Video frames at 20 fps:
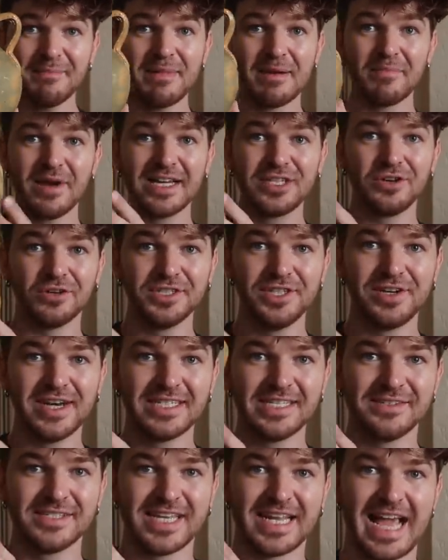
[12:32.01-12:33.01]
Remember I told you
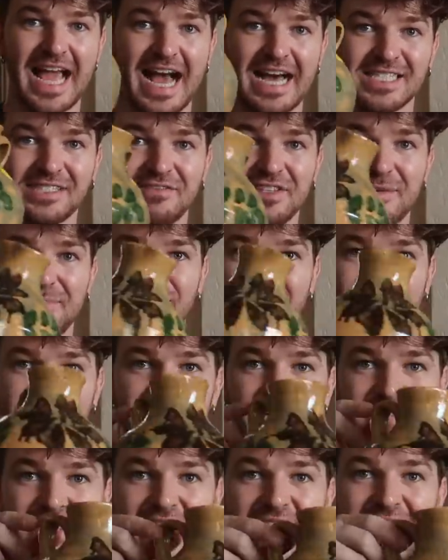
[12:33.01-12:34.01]
guys I was gonna ask for the
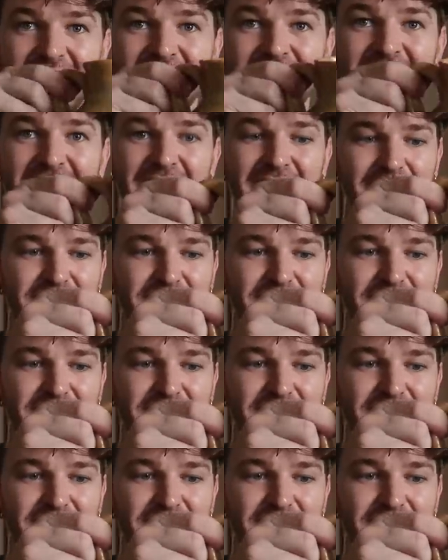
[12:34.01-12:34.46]
price on that?